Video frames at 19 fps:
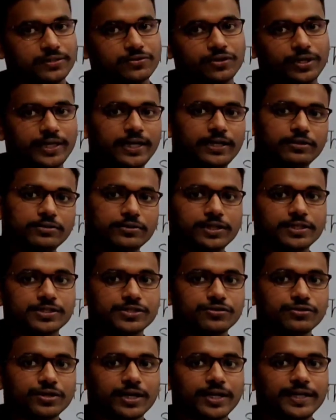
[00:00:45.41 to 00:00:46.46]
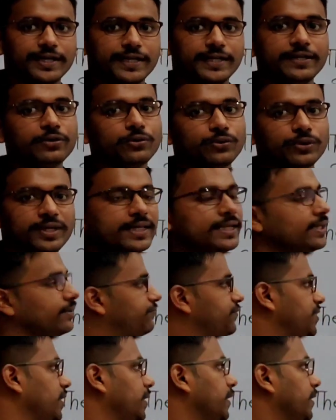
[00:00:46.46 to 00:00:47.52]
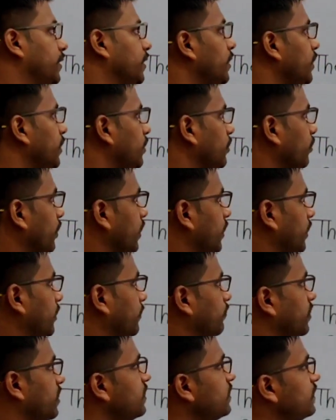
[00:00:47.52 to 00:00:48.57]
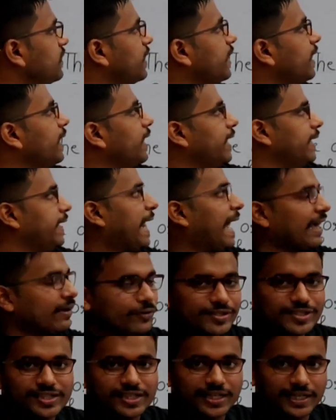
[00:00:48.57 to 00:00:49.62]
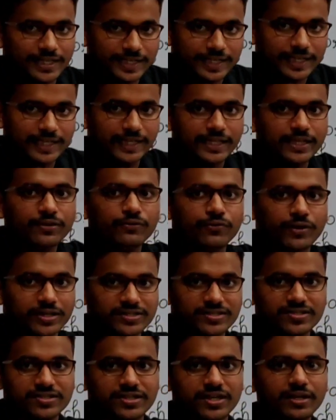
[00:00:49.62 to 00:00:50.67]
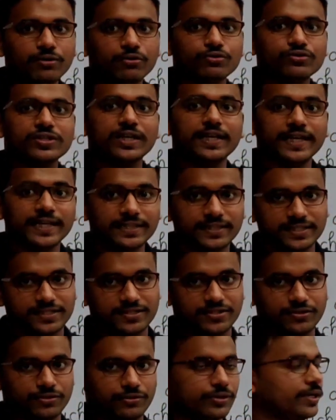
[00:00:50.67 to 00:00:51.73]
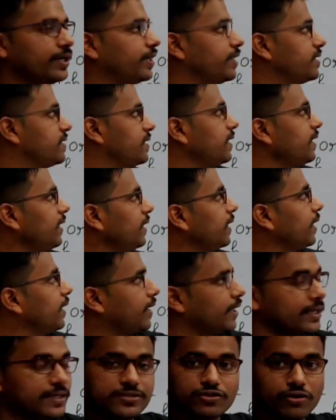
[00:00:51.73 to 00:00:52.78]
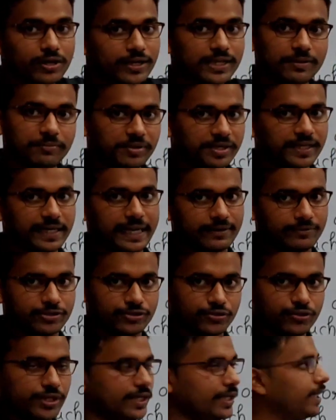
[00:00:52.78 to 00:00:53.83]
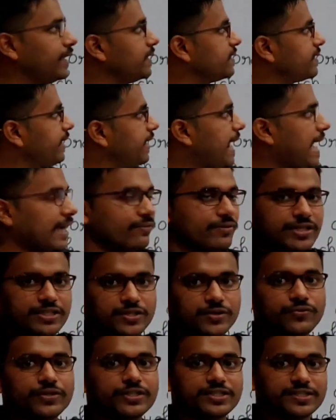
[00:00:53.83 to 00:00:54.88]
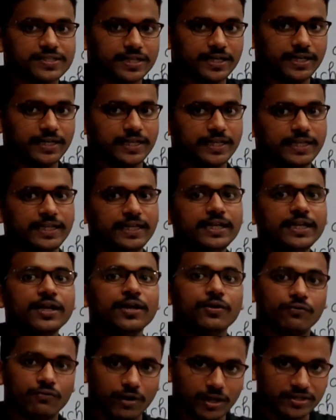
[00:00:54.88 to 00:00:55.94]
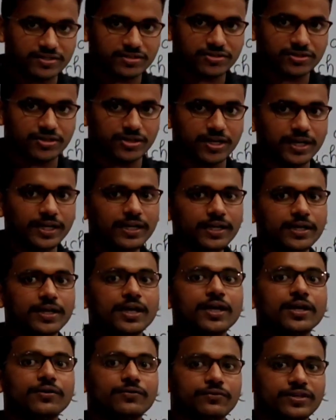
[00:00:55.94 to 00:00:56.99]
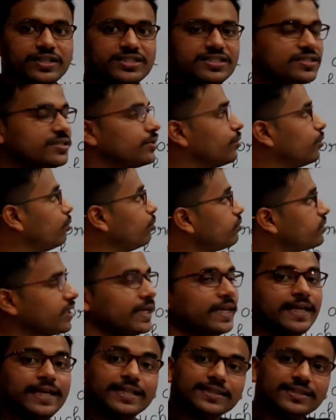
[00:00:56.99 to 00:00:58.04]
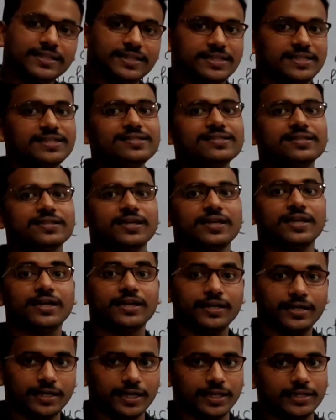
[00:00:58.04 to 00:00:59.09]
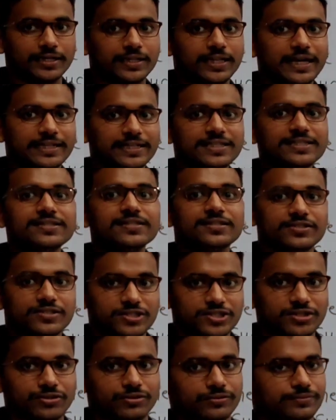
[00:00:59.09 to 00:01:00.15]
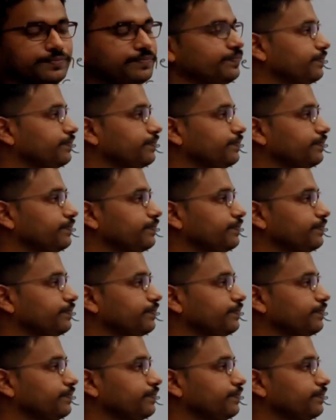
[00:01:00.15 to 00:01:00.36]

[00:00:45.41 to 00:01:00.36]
So L to the power 0 containing only epsilon. Okay, means a language containing one string whose length is 0. It is not an empty language. Okay, it is a language which is containing one string whose length is null, that is 0.